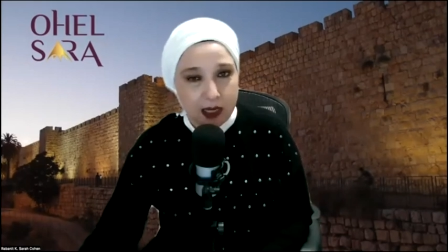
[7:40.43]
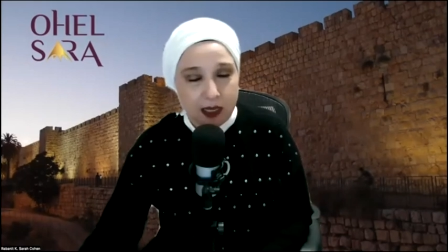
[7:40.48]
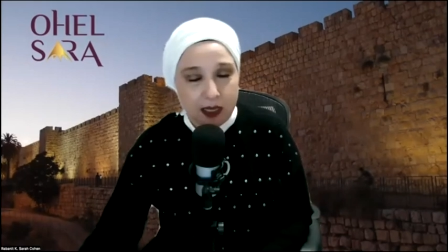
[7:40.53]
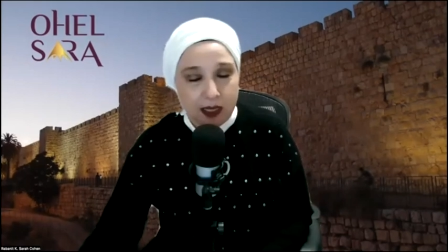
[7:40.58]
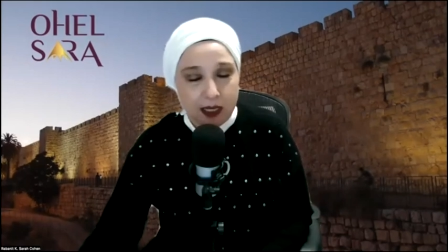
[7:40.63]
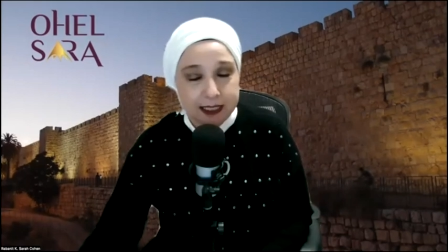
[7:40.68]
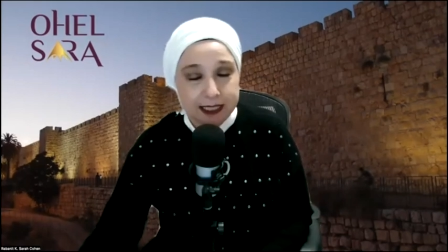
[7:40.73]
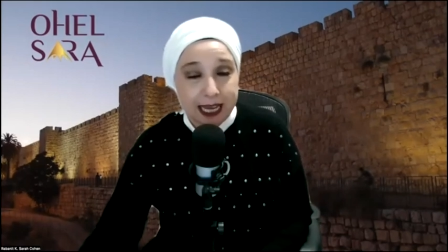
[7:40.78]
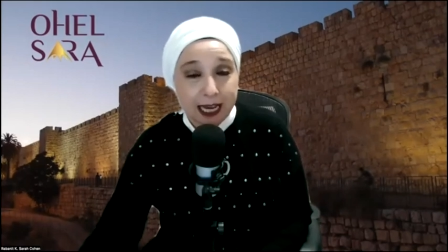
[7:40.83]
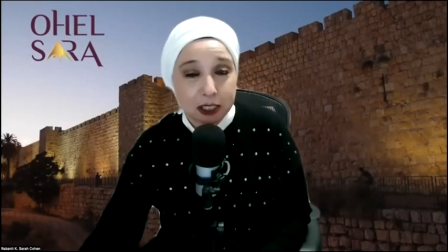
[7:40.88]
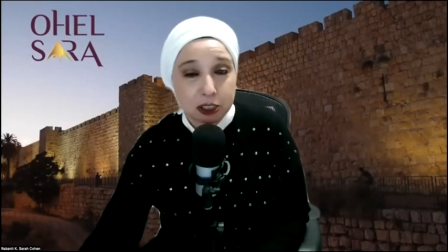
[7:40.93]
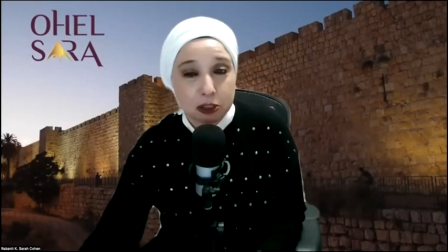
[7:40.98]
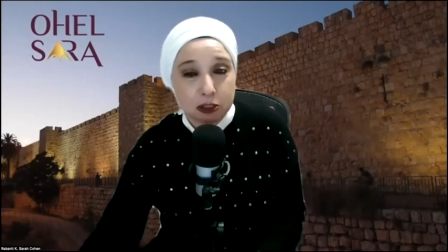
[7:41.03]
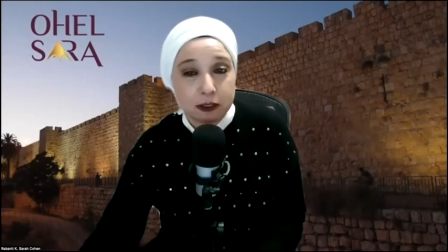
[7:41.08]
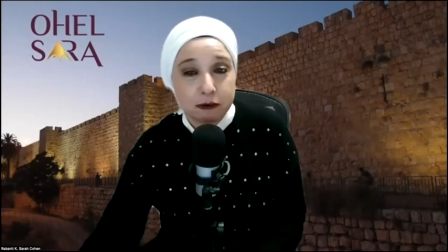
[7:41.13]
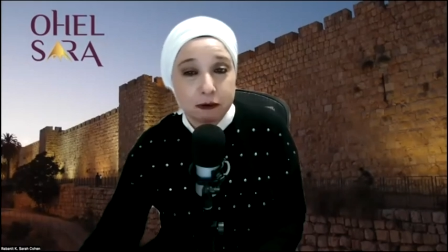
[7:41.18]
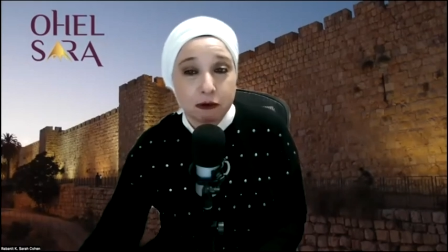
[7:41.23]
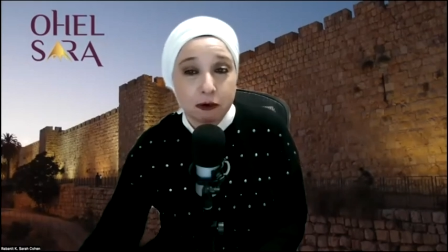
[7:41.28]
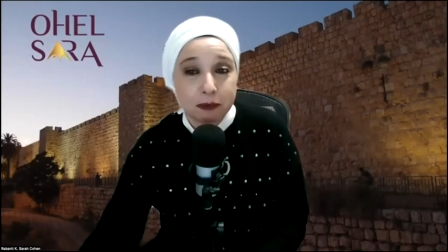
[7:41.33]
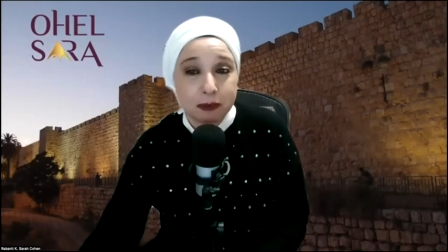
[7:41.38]
is actually
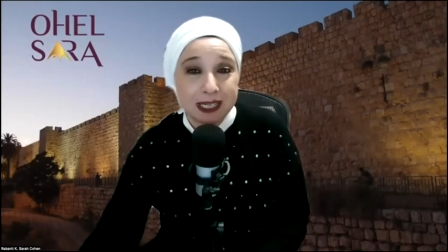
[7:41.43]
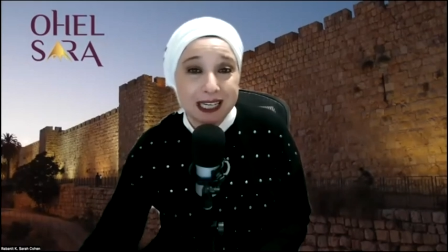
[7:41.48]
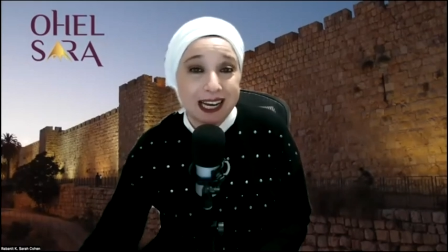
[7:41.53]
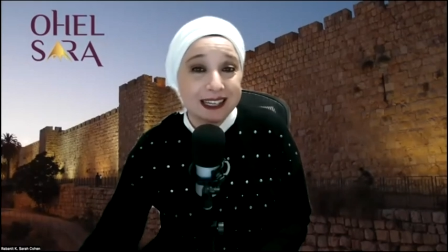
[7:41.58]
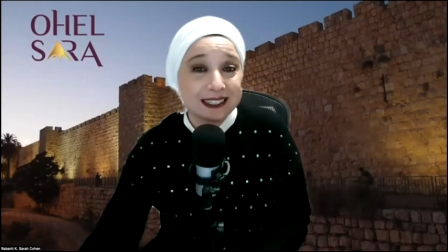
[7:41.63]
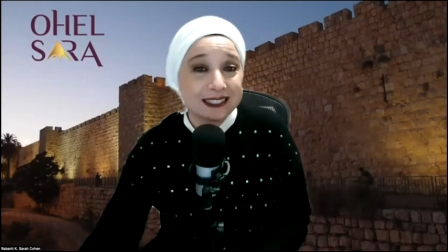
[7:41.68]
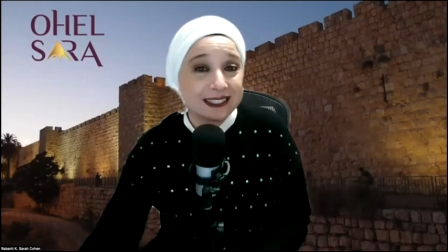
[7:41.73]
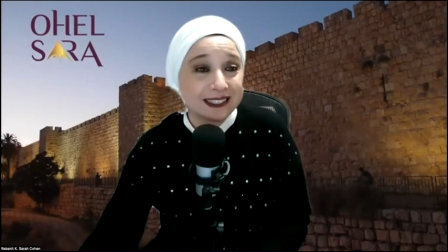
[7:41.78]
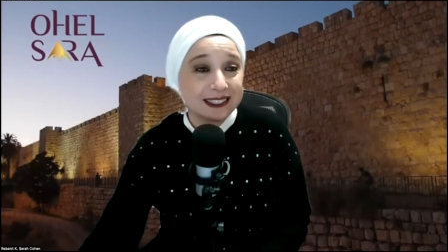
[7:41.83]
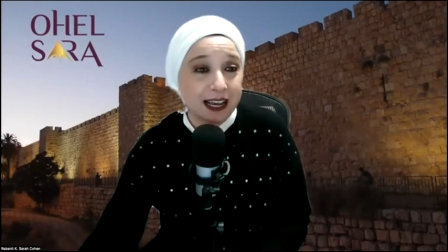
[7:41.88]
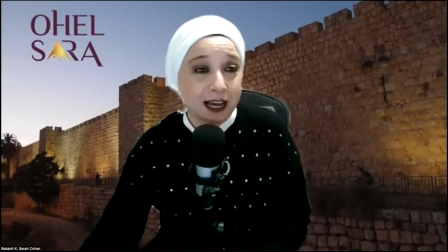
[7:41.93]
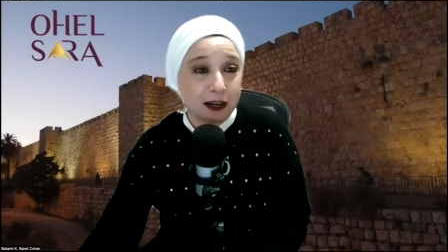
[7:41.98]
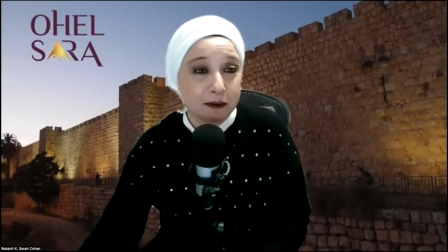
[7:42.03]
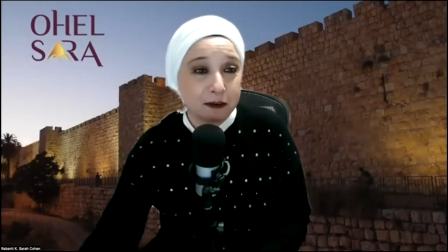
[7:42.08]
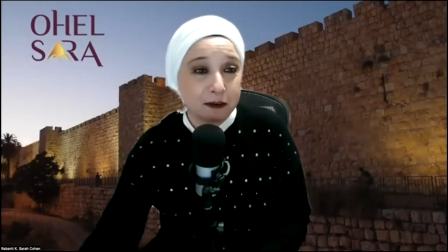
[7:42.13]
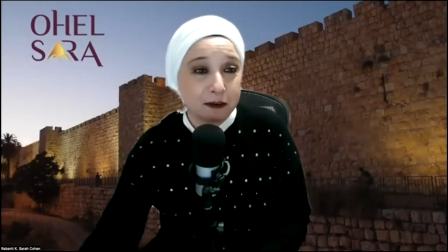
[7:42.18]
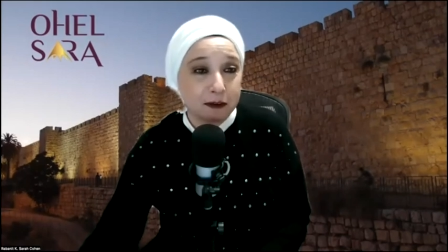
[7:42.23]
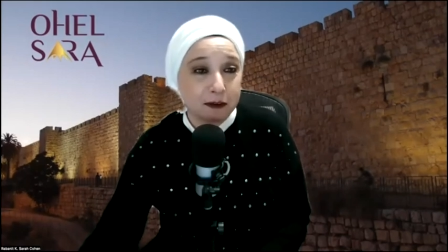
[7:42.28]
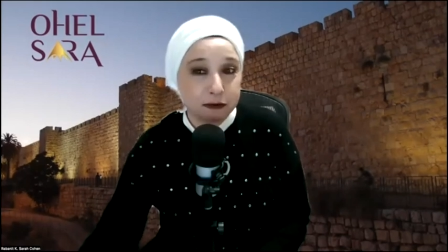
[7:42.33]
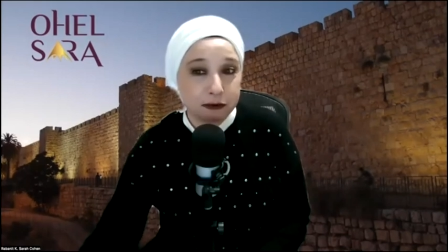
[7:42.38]
from the
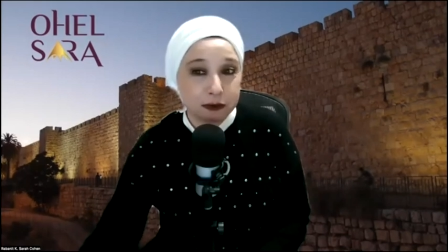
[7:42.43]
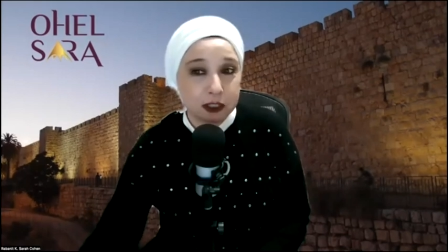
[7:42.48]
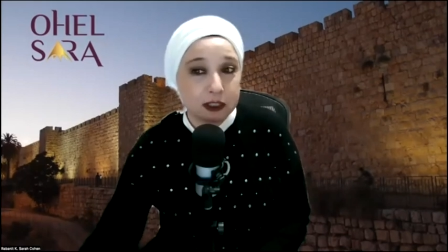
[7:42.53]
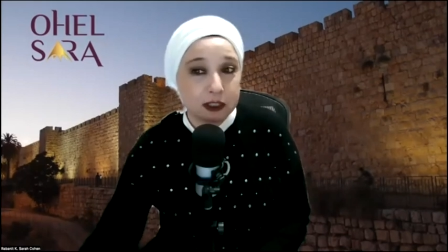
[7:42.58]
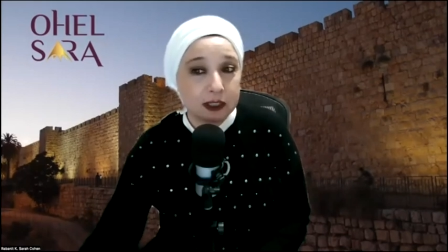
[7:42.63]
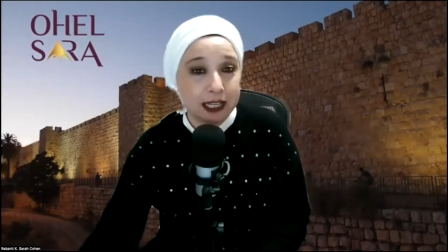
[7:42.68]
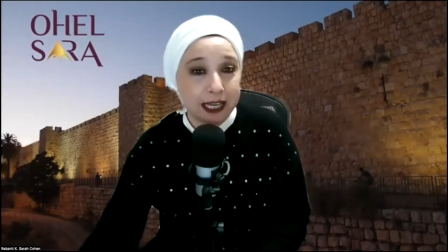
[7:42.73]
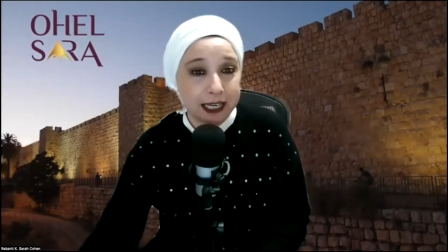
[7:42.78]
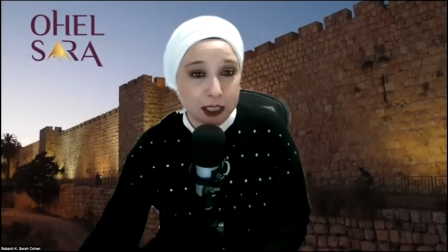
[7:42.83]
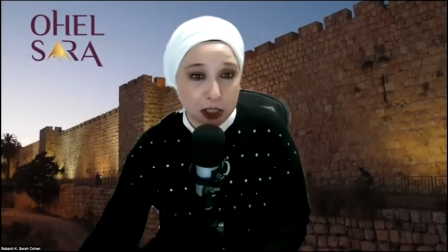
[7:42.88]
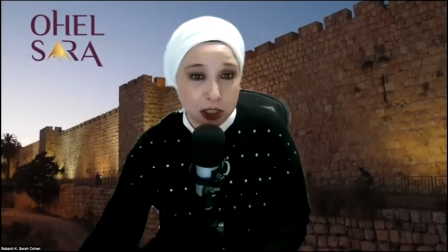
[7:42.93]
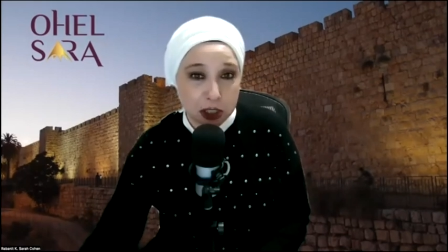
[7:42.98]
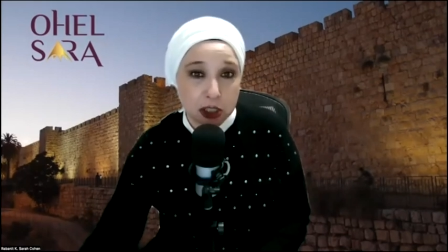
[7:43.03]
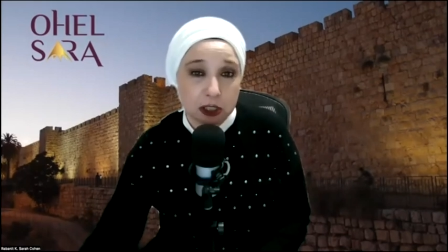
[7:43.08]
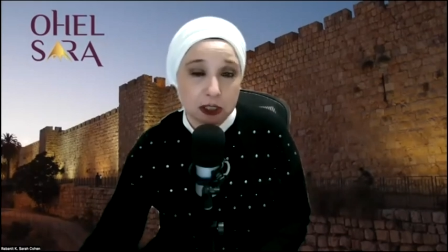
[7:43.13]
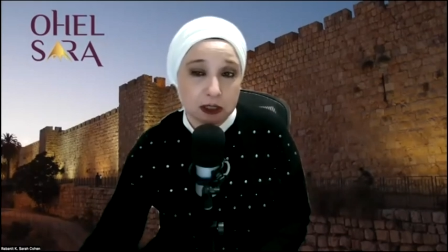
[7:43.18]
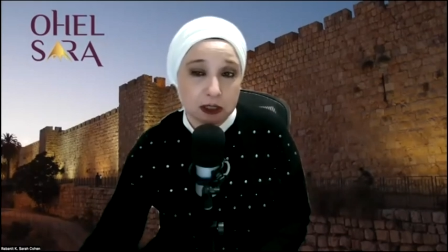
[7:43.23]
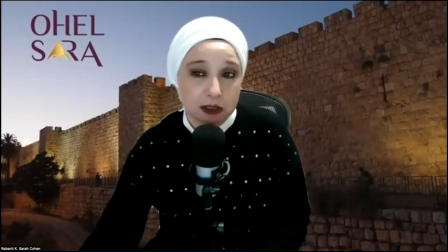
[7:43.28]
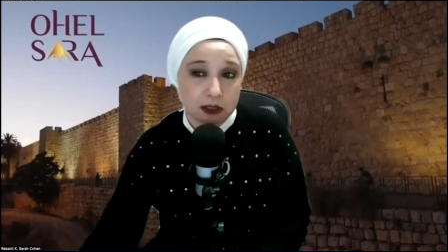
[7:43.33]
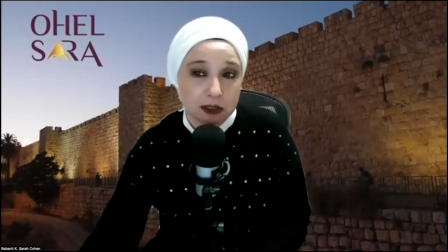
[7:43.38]
Asaf
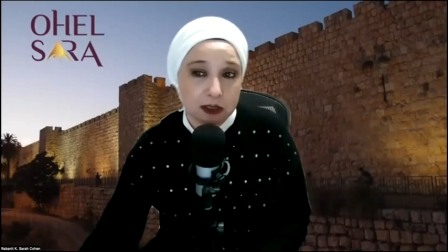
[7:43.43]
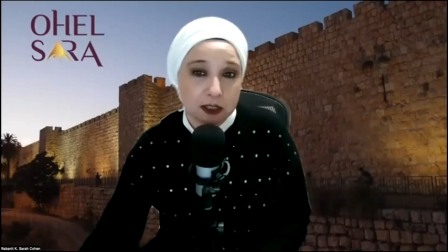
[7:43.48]
collection,